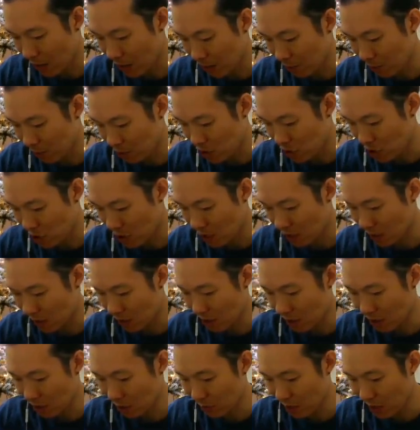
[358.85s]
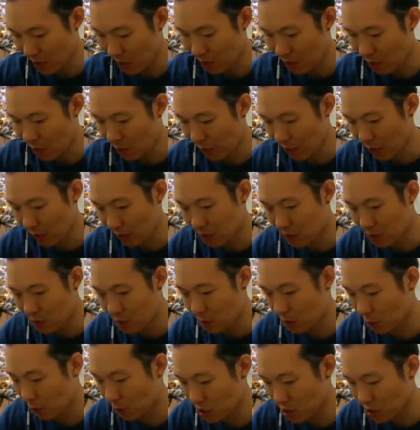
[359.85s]
I appreciate it. Thank you, thank you. Okay, let's
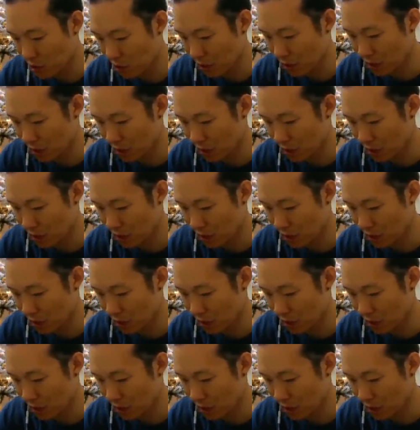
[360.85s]
do the question